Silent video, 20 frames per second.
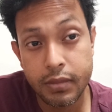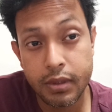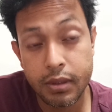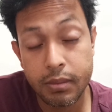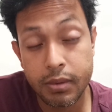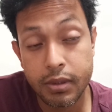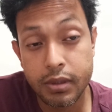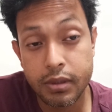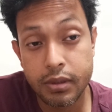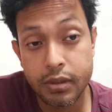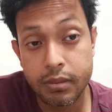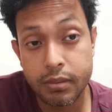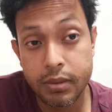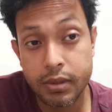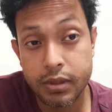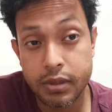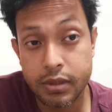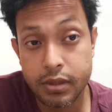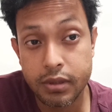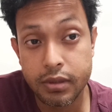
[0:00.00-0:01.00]
am
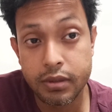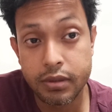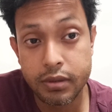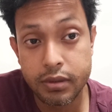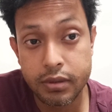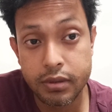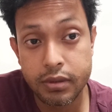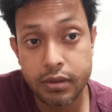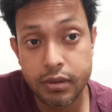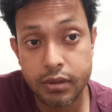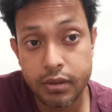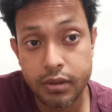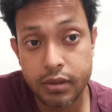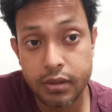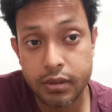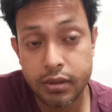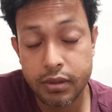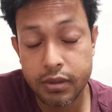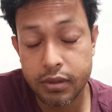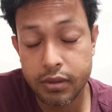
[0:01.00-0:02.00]
I still,
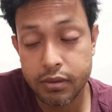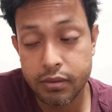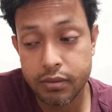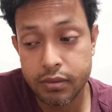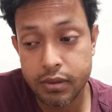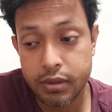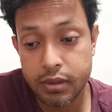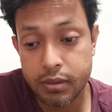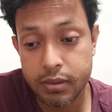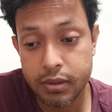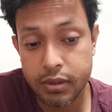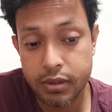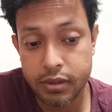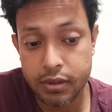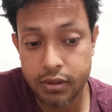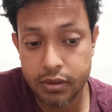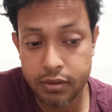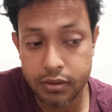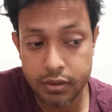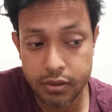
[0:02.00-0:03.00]
am I
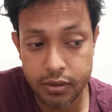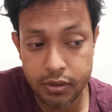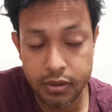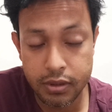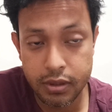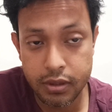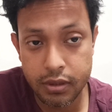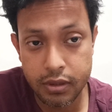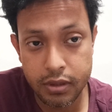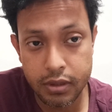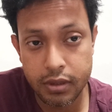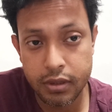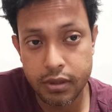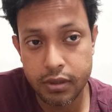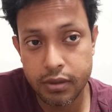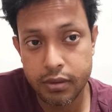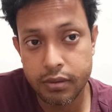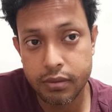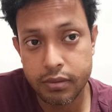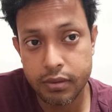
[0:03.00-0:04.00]
still early? Like,
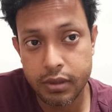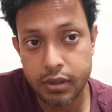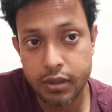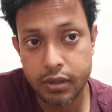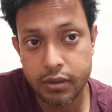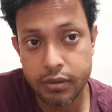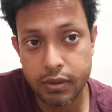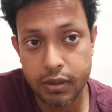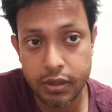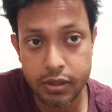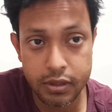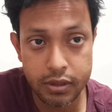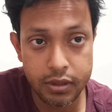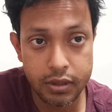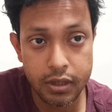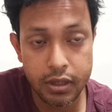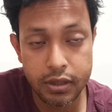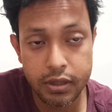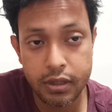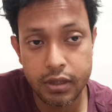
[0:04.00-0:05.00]
like, do I still,
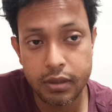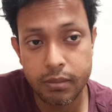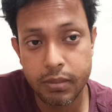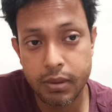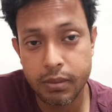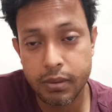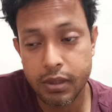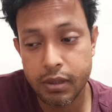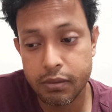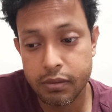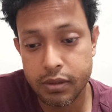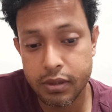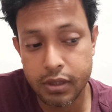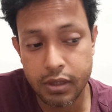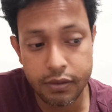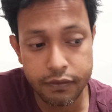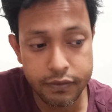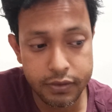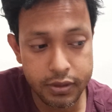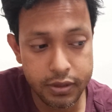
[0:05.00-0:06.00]
I think maybe I still
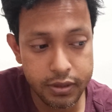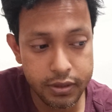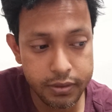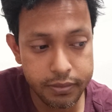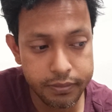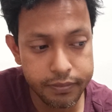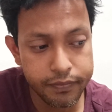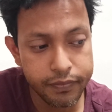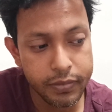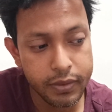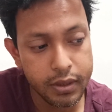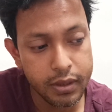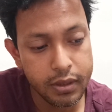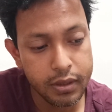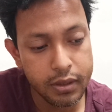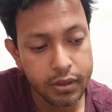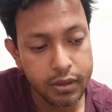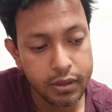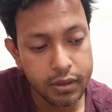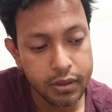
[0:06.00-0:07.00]
have time.
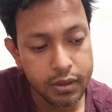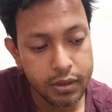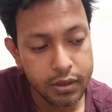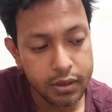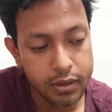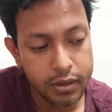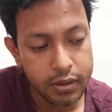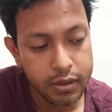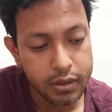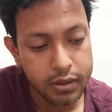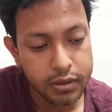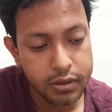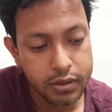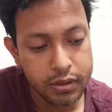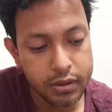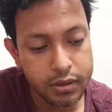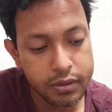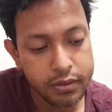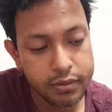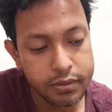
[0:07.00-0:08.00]

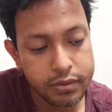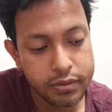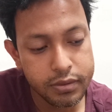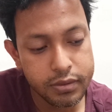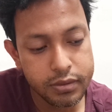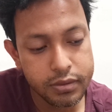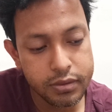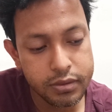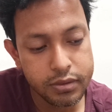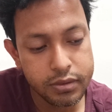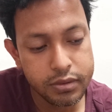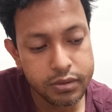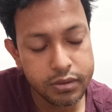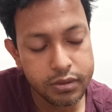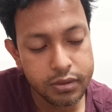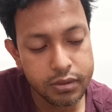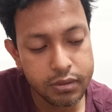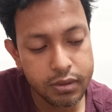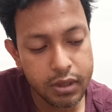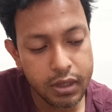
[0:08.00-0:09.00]
Yeah.
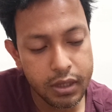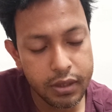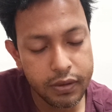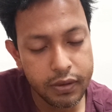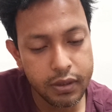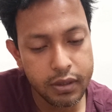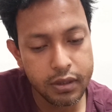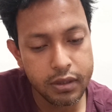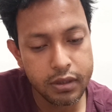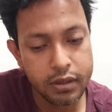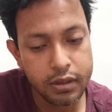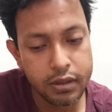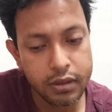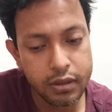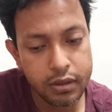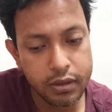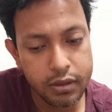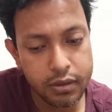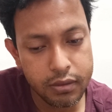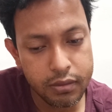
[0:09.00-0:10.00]
So I think,
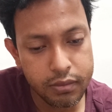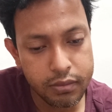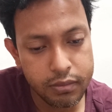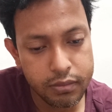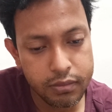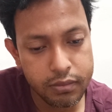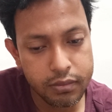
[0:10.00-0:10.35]
you know,